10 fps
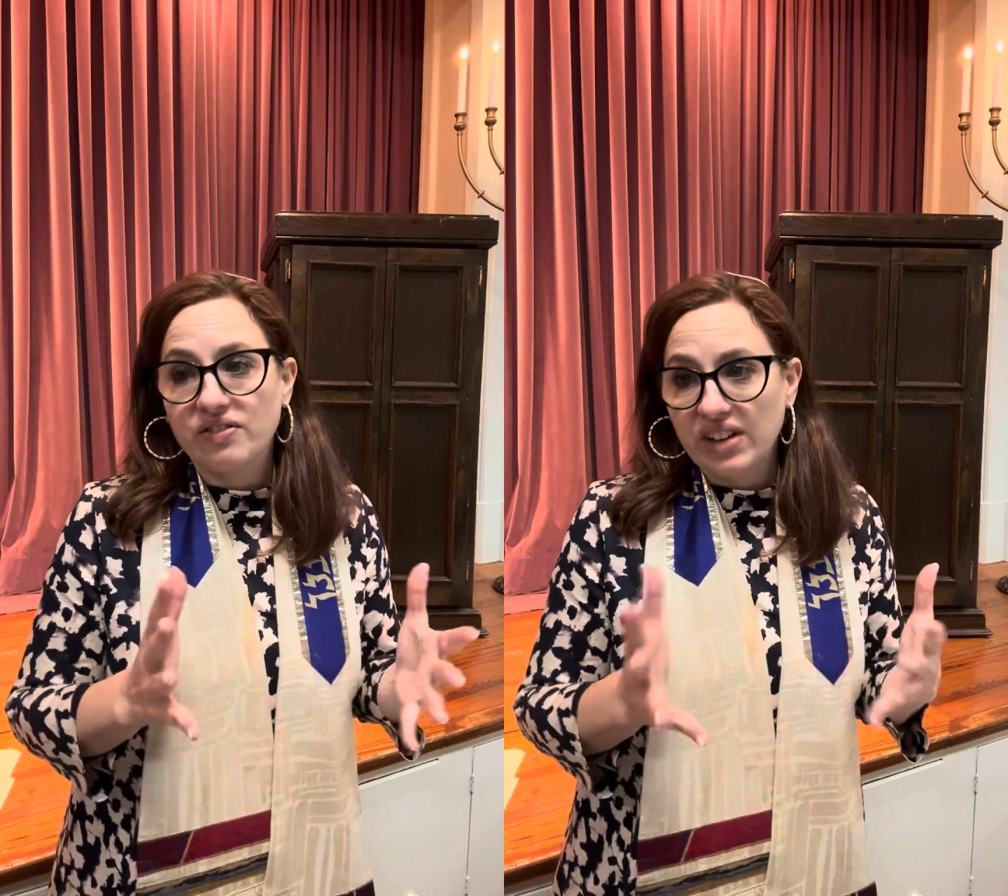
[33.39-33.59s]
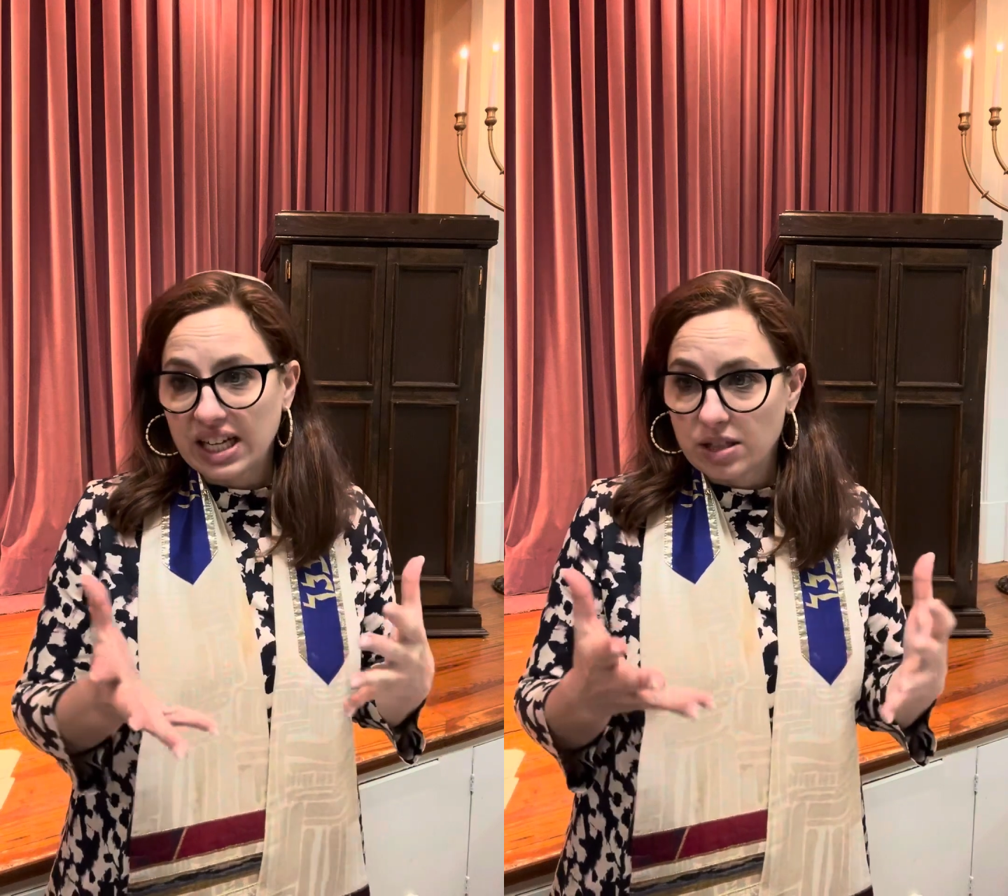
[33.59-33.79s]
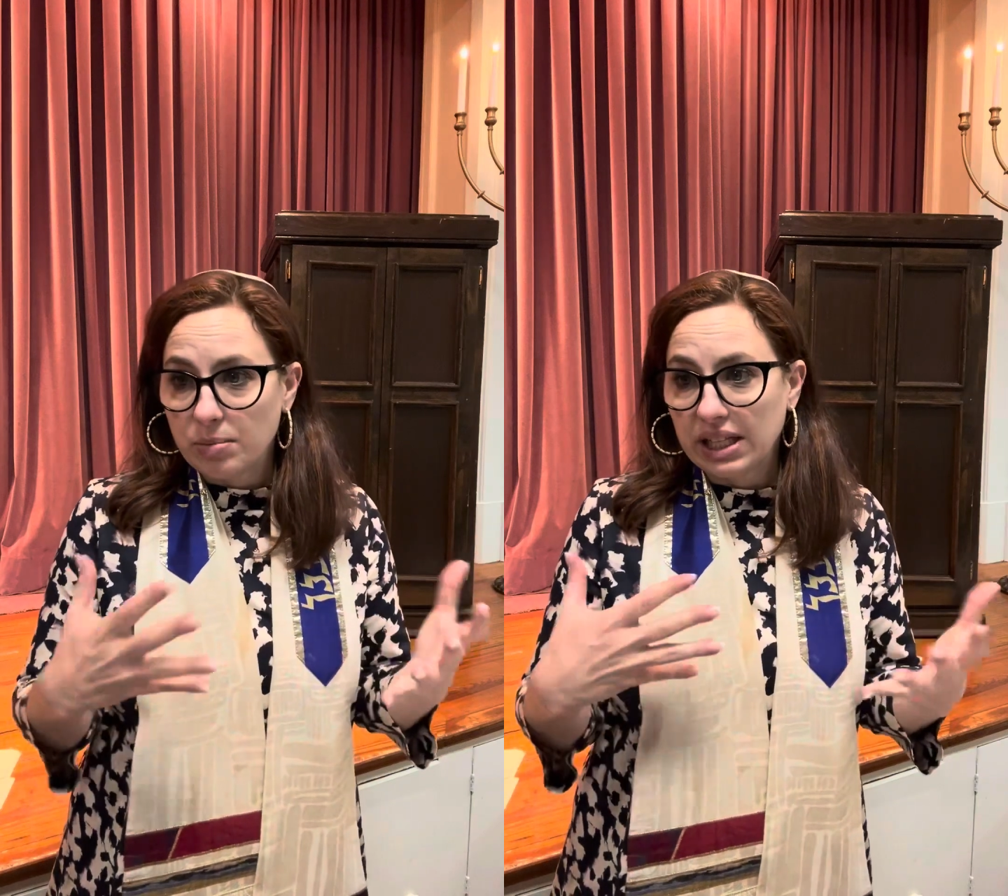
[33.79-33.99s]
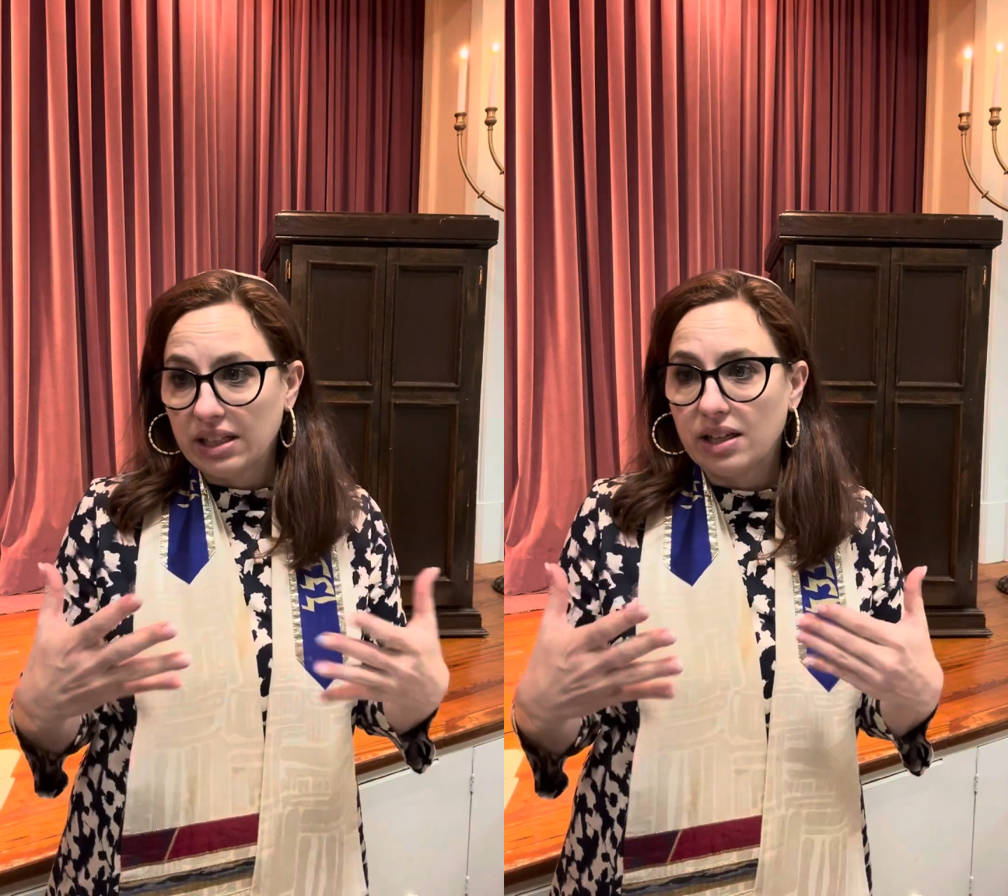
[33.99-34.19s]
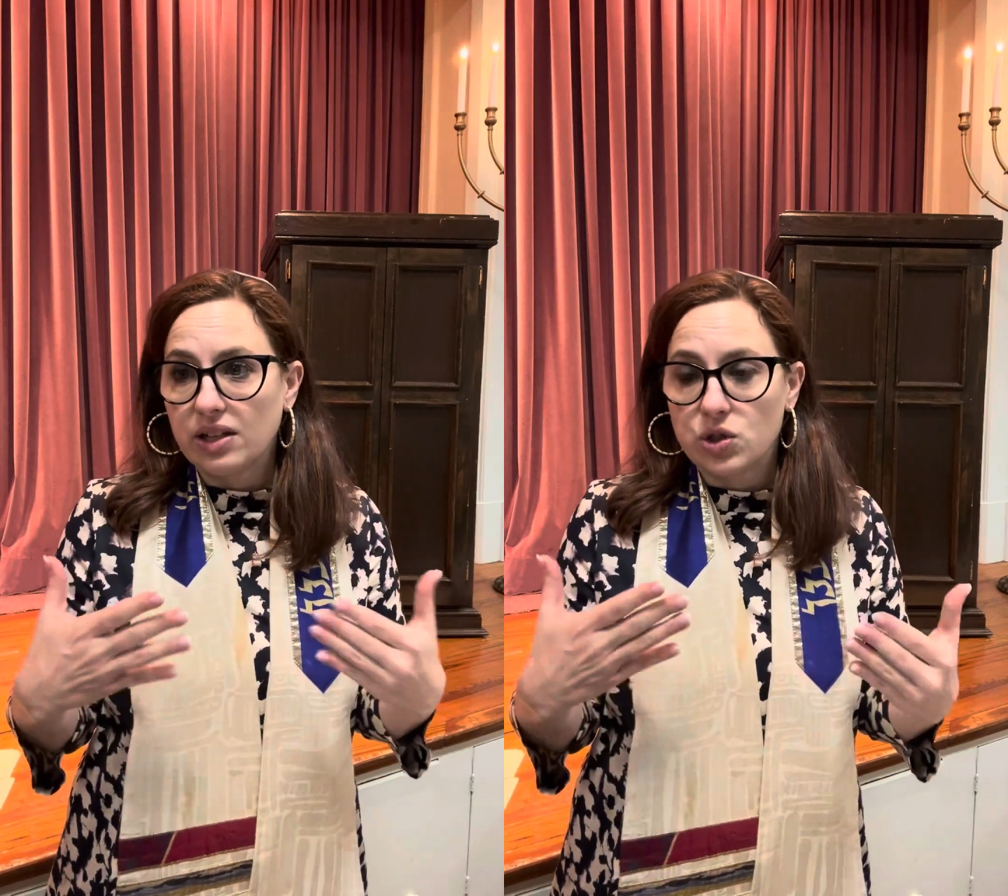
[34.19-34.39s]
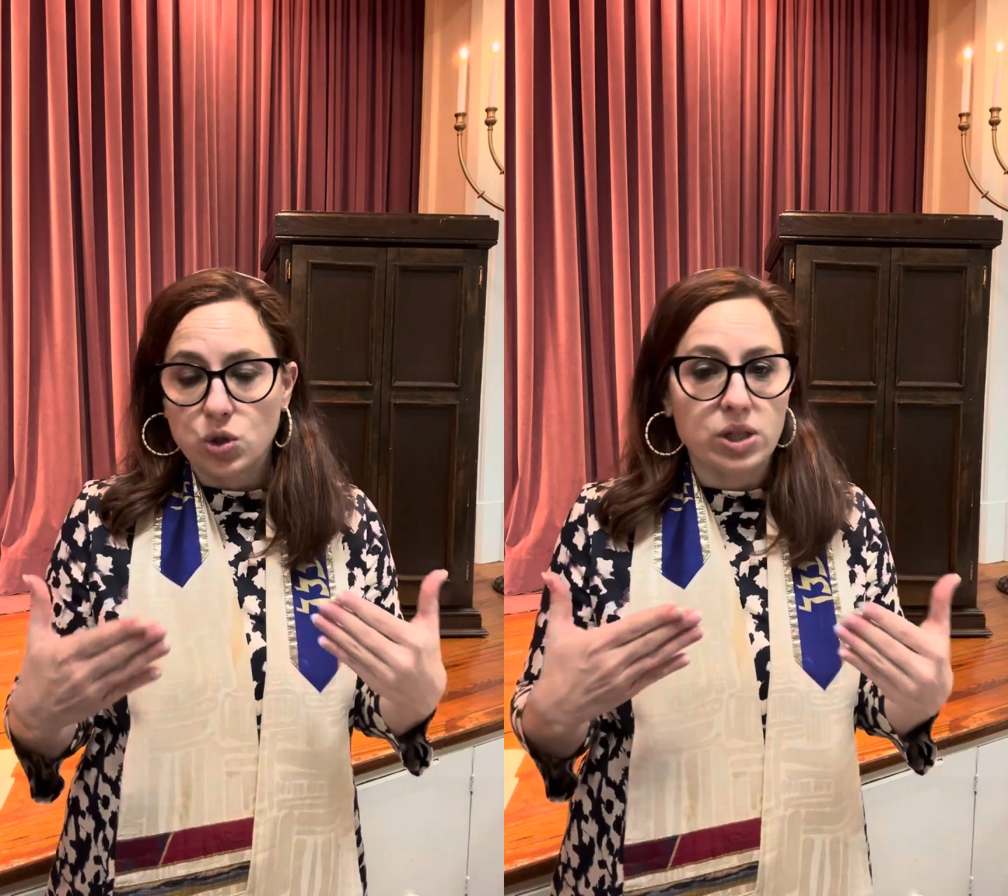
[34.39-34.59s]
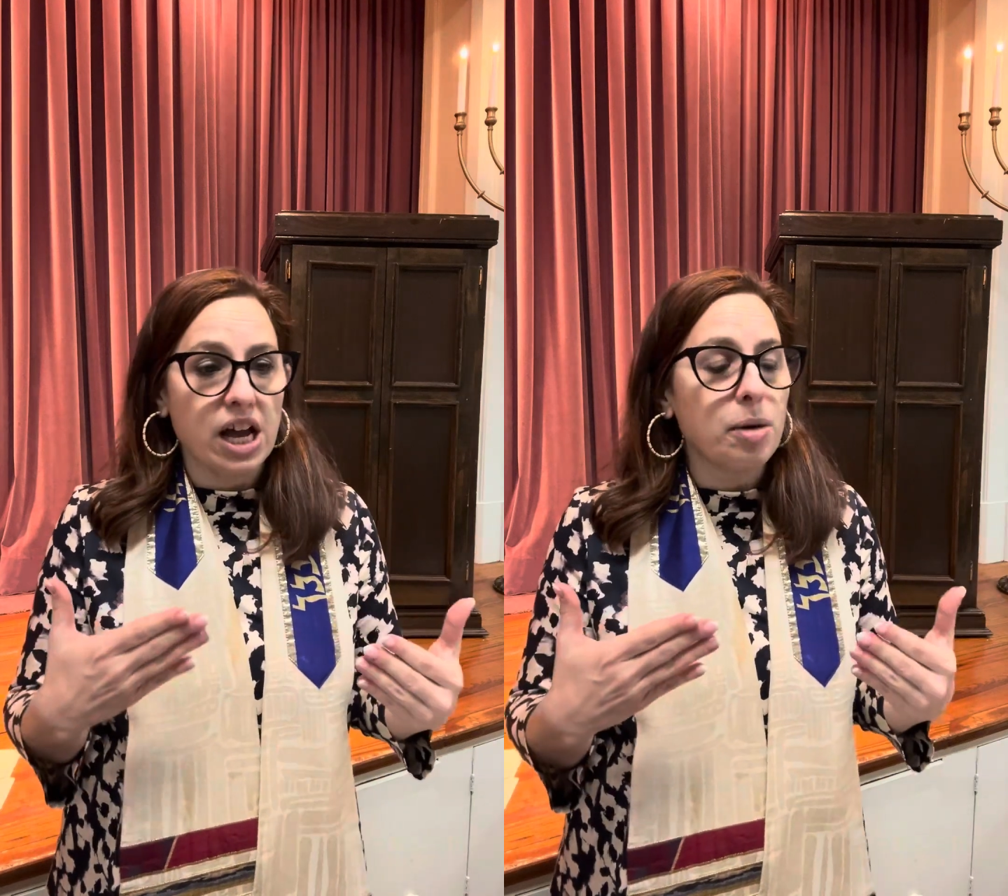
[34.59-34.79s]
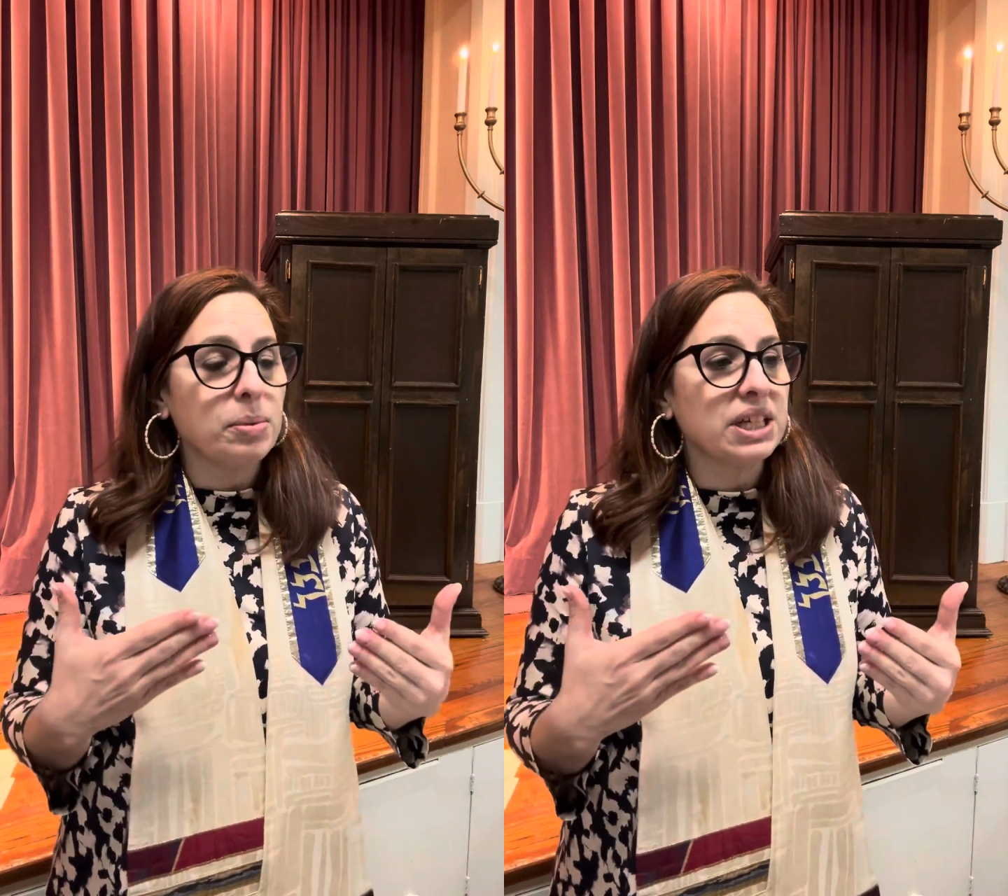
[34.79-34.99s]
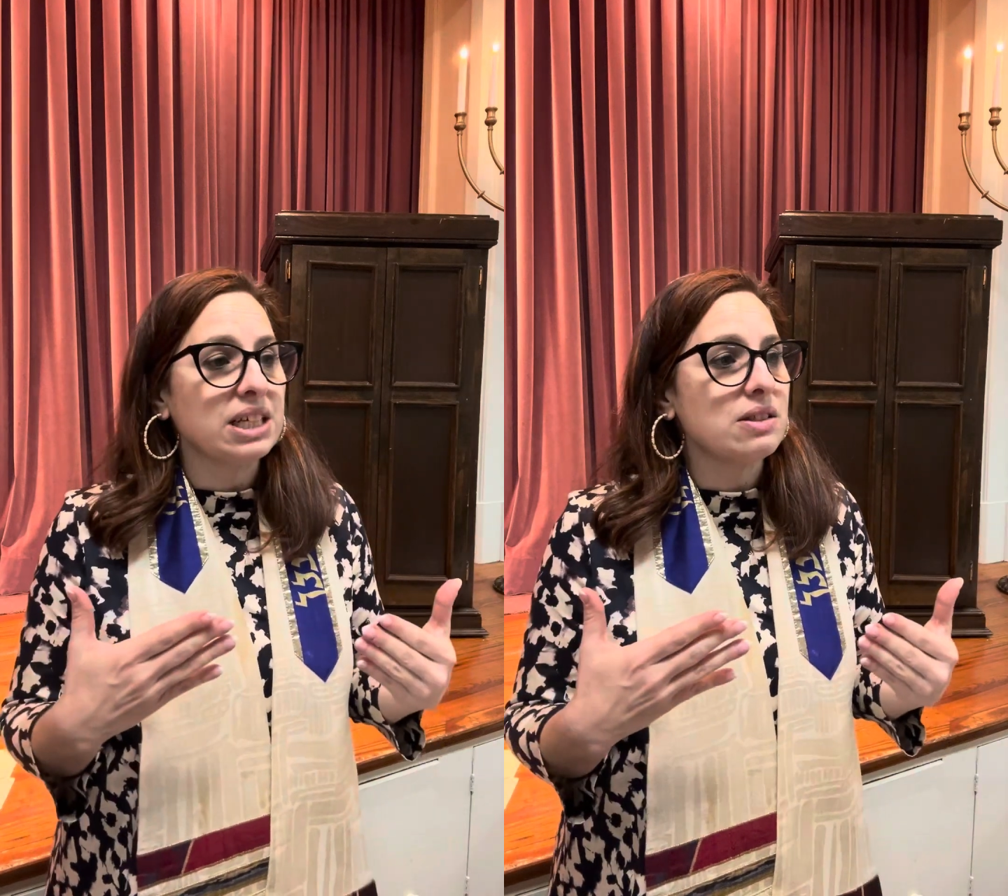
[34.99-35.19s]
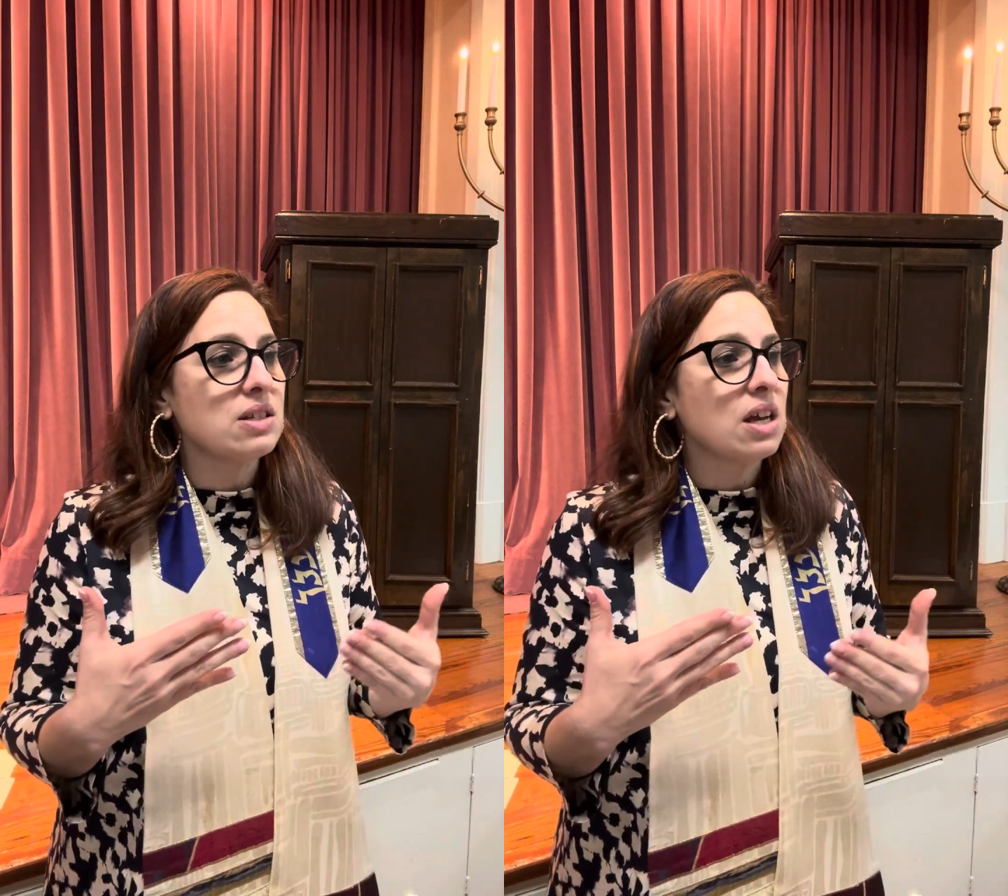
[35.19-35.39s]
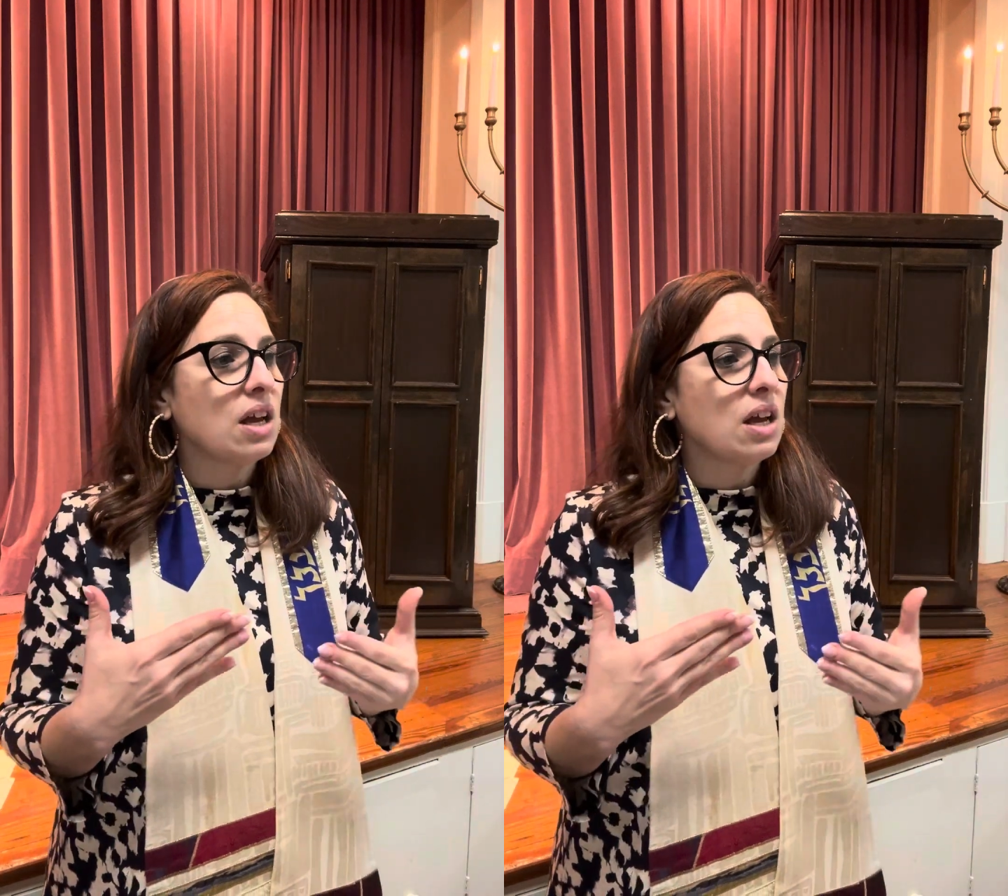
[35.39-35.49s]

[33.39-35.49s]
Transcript: fact depicted as 2 tablets.